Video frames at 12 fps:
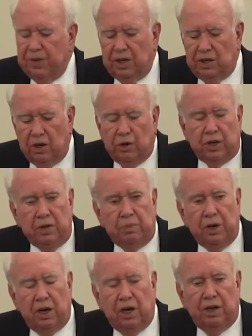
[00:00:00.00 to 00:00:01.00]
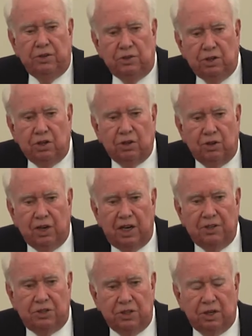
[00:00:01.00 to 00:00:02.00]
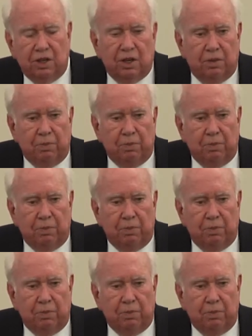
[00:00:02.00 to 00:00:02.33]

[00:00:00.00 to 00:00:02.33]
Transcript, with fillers: Yogi Berra and Joe Garagiola